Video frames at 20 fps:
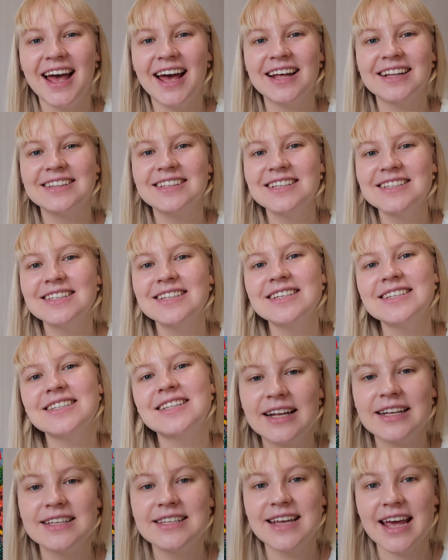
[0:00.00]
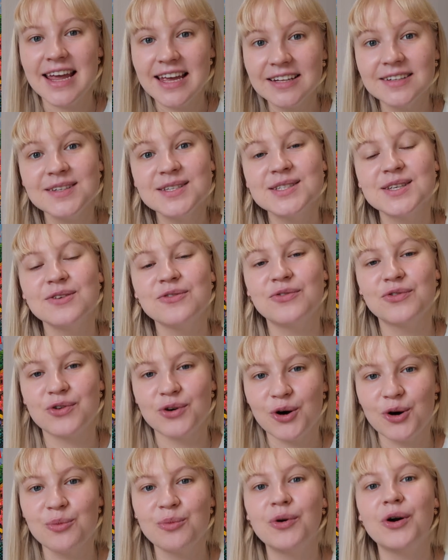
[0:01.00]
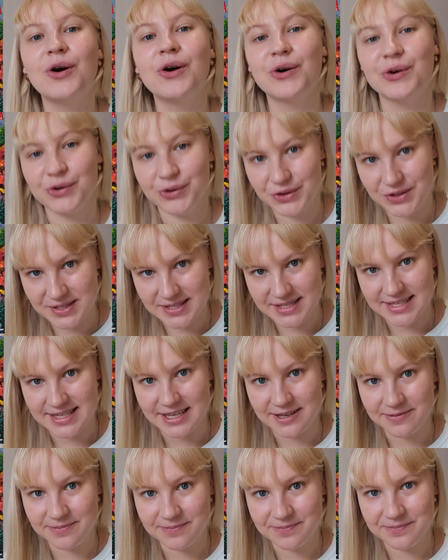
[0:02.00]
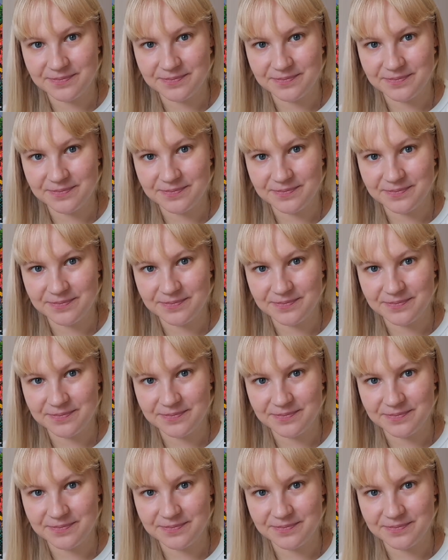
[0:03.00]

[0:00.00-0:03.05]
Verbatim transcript: and this is Tales from Earthsea.